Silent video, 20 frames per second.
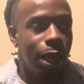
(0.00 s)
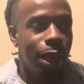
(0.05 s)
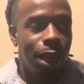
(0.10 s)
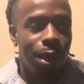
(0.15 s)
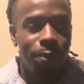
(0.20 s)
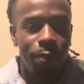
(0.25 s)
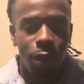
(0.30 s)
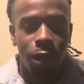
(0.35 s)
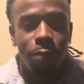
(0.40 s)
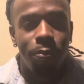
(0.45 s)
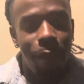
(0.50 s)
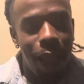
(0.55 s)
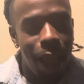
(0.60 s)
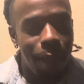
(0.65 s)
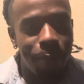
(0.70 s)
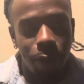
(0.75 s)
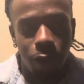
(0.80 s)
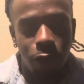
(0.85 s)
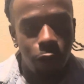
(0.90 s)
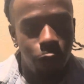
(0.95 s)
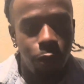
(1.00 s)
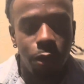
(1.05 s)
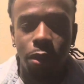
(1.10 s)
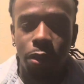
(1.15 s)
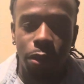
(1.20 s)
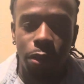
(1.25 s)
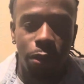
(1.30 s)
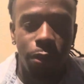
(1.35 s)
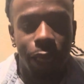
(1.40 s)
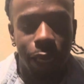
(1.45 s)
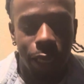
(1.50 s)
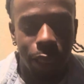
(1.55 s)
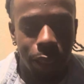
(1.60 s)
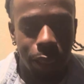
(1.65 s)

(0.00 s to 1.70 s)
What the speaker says: got put on the back burner real quick.